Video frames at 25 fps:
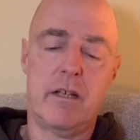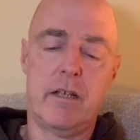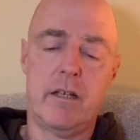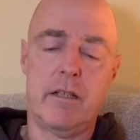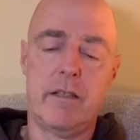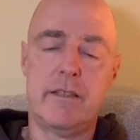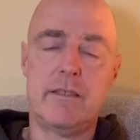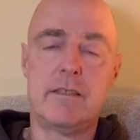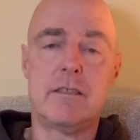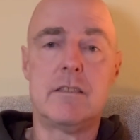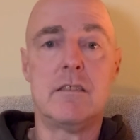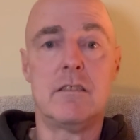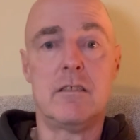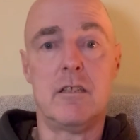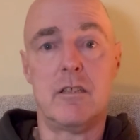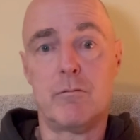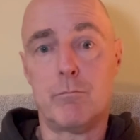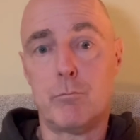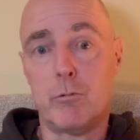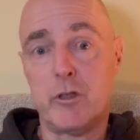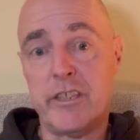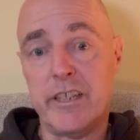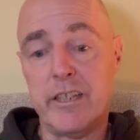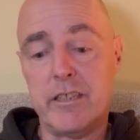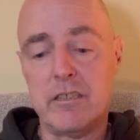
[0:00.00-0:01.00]
this is
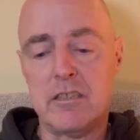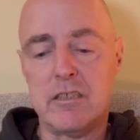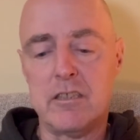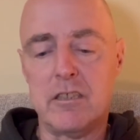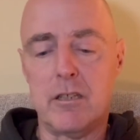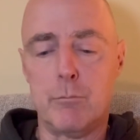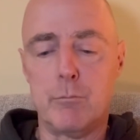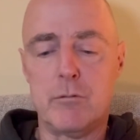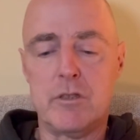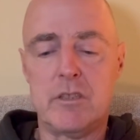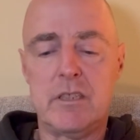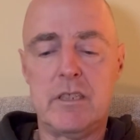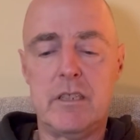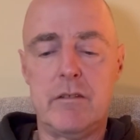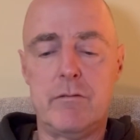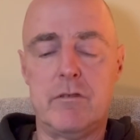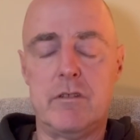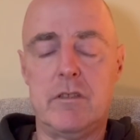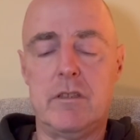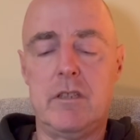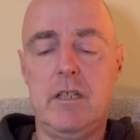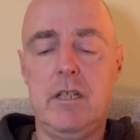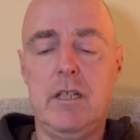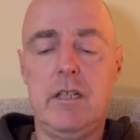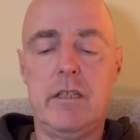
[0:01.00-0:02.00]
prediction number
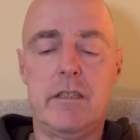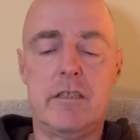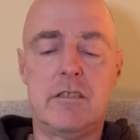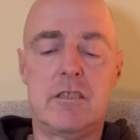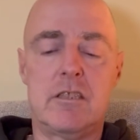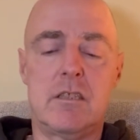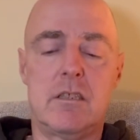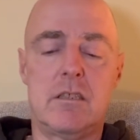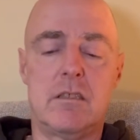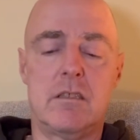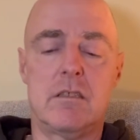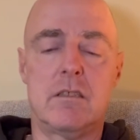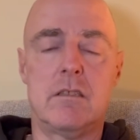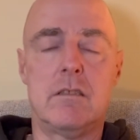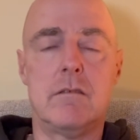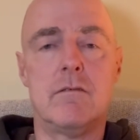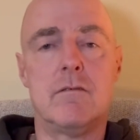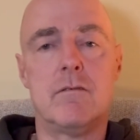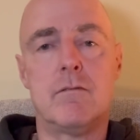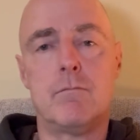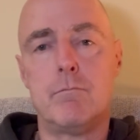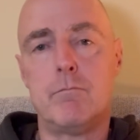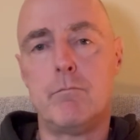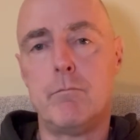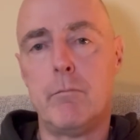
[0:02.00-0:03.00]
7, the chance of
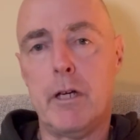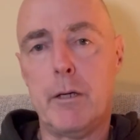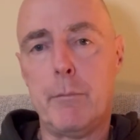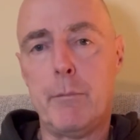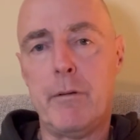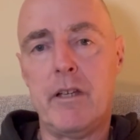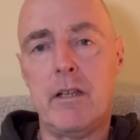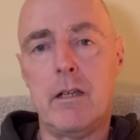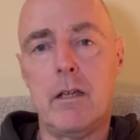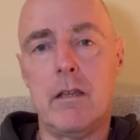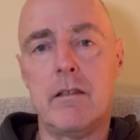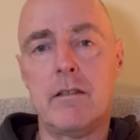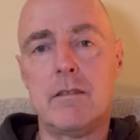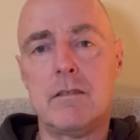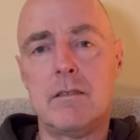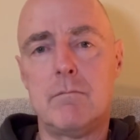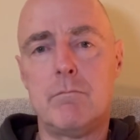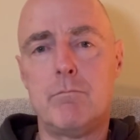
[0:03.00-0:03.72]
maybe another